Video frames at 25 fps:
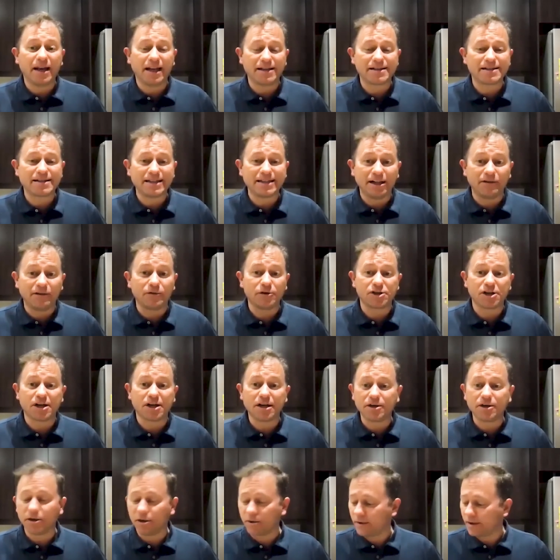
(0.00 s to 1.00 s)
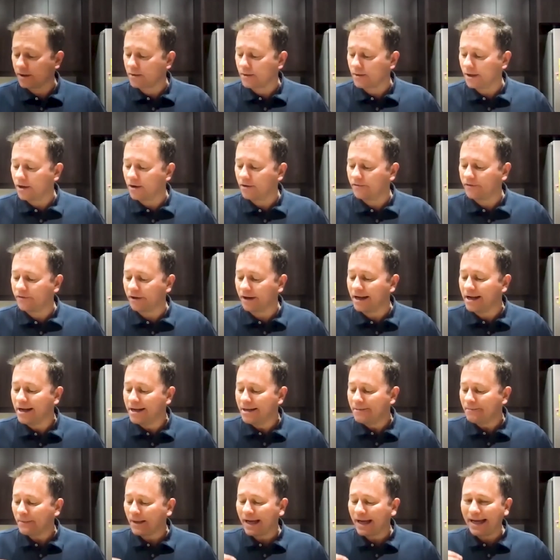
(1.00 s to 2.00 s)
itself which i cook with quite often
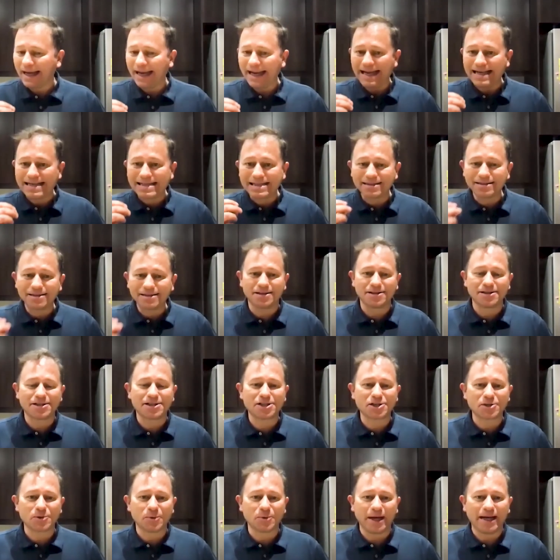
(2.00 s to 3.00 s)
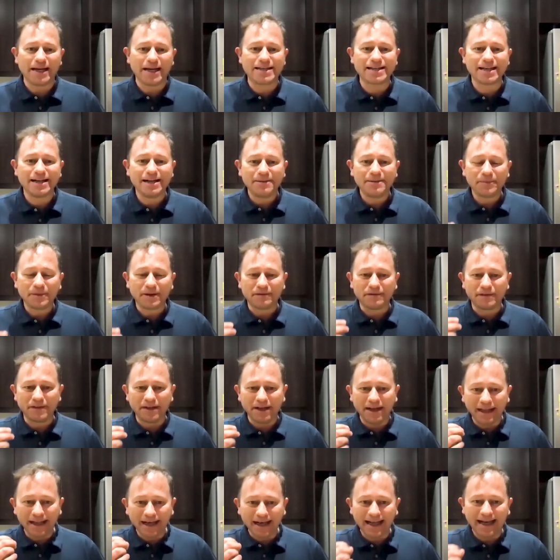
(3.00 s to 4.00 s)
uh, isn't as sweet the
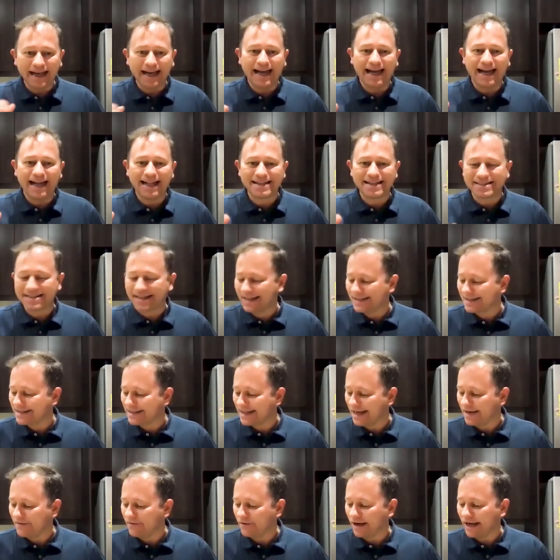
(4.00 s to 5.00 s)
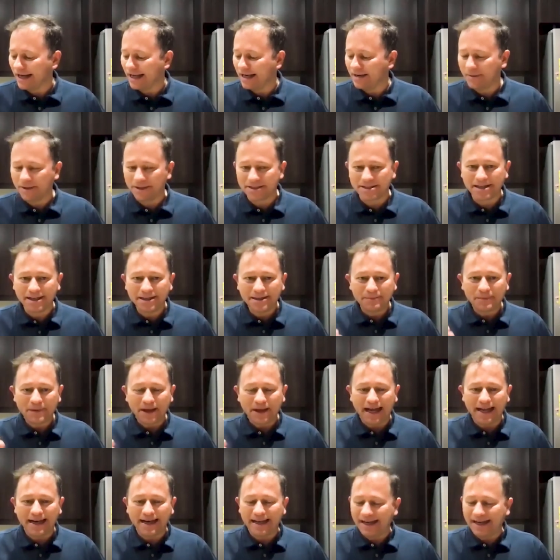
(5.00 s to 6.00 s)
vanilla adds that savory element
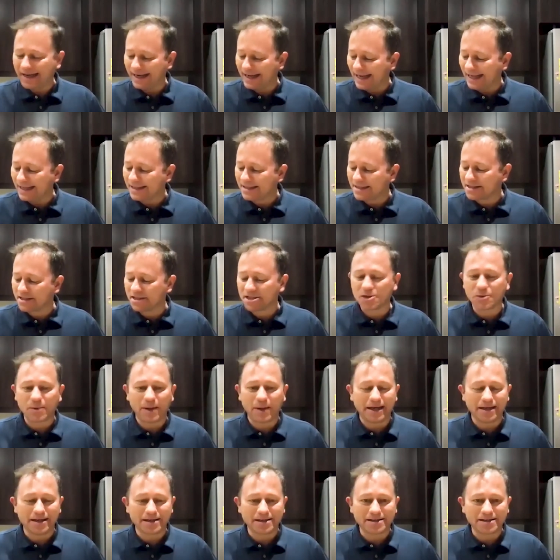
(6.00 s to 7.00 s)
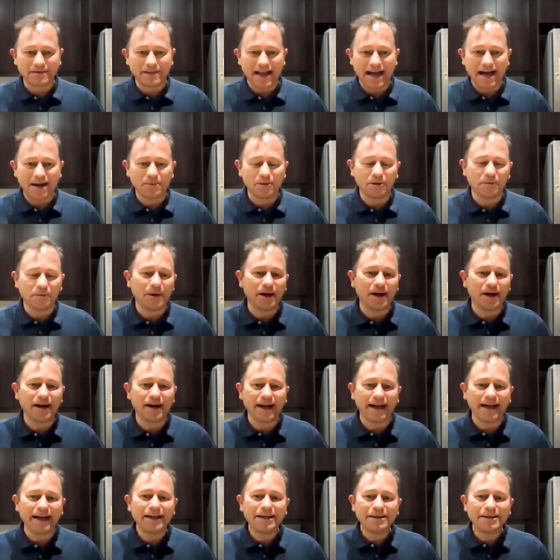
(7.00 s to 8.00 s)
and uh, against the sweetness of the apple
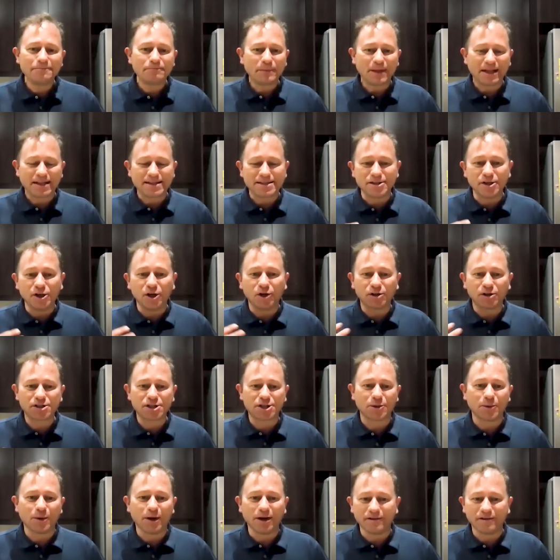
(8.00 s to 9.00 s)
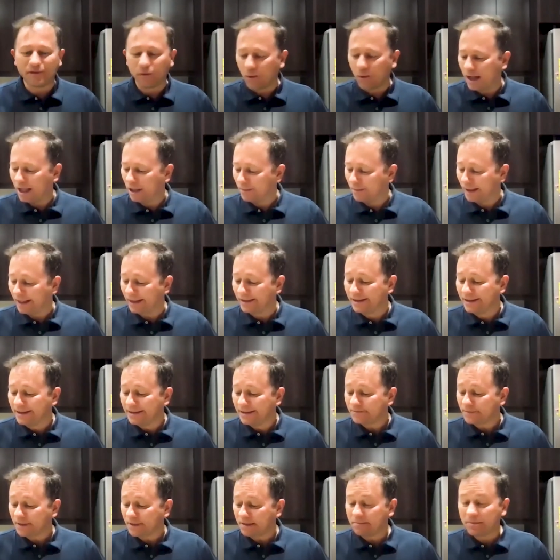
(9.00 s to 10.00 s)
pie it's not too overwhelming
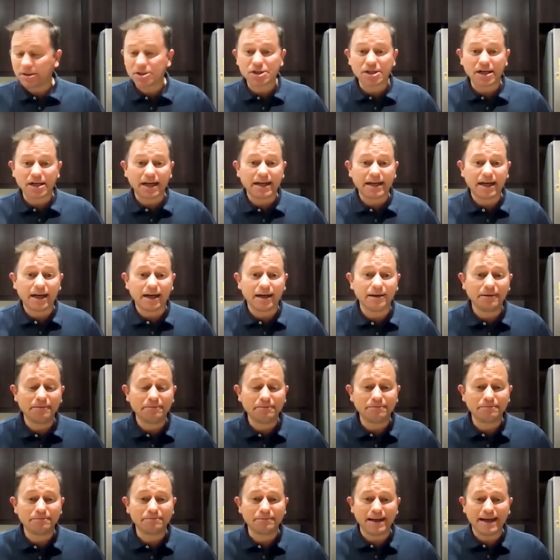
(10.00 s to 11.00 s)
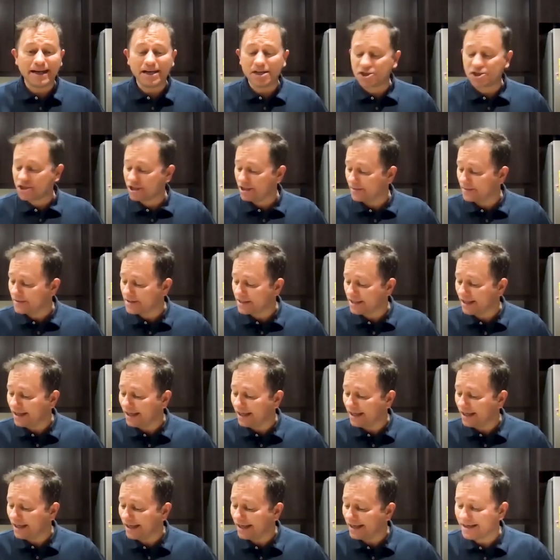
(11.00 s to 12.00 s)
much like our made chips
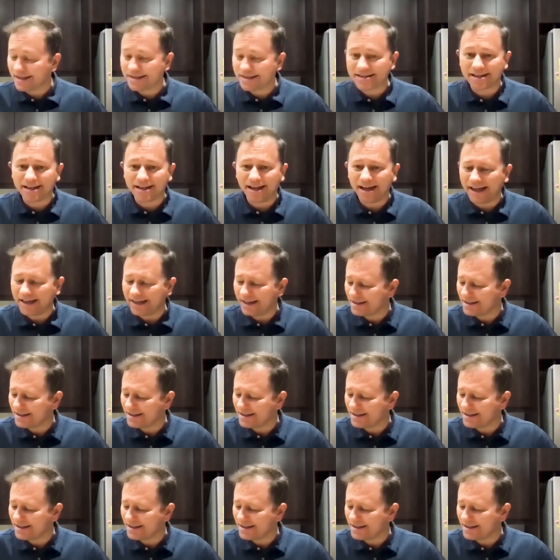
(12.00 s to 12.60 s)
earlier nice and light